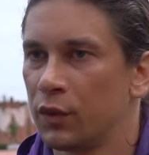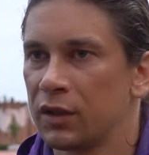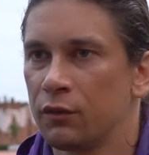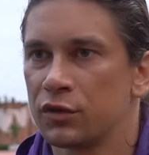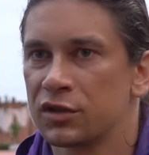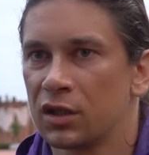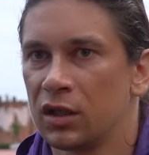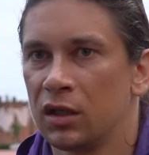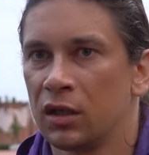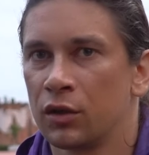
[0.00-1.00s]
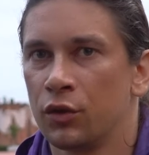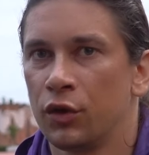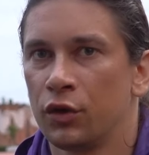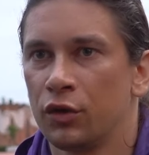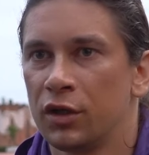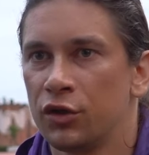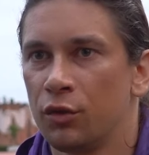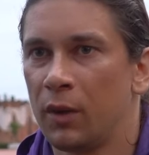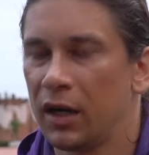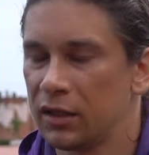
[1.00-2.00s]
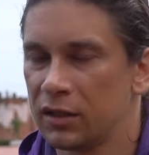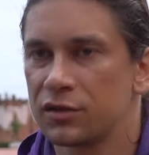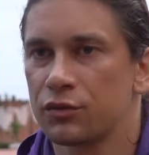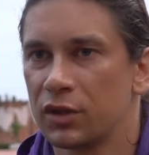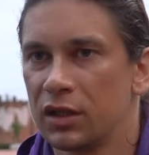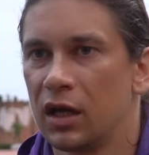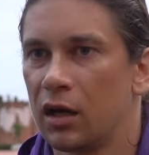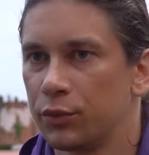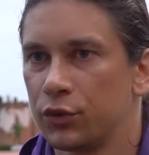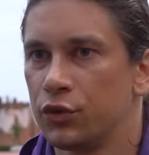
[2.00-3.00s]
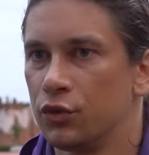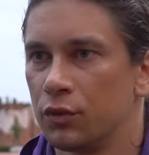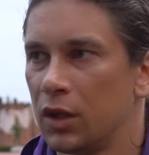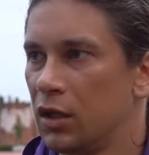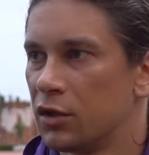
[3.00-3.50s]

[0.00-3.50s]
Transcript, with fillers: whatever was uh, going on in your mind, it's really up to you.